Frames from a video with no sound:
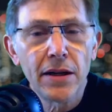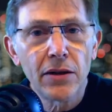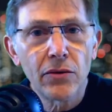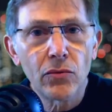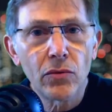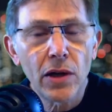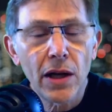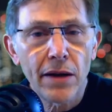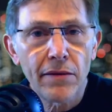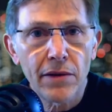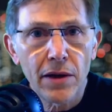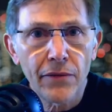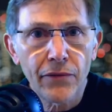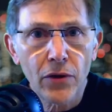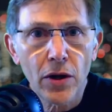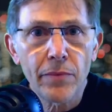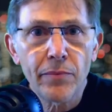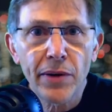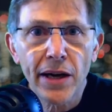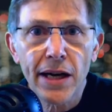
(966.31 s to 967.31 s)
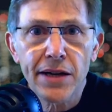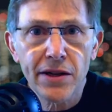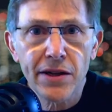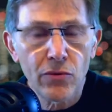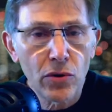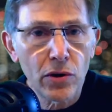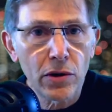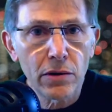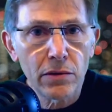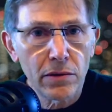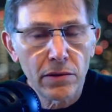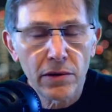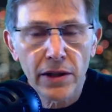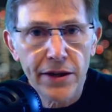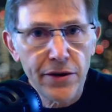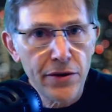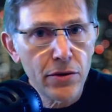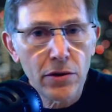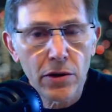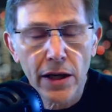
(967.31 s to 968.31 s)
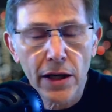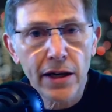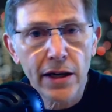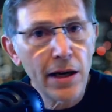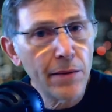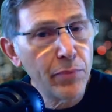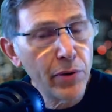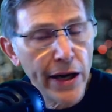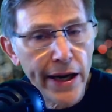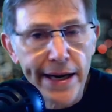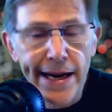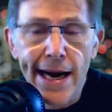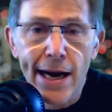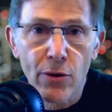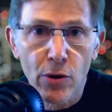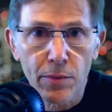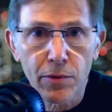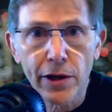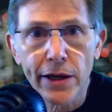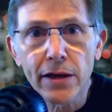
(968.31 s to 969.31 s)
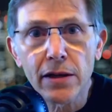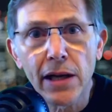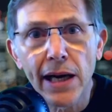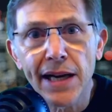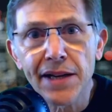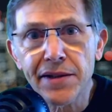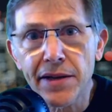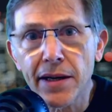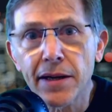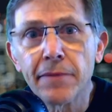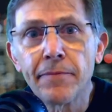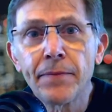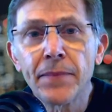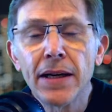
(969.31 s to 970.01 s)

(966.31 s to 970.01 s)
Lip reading: we'll have a front page that will let you click on Play Now or Play Classic.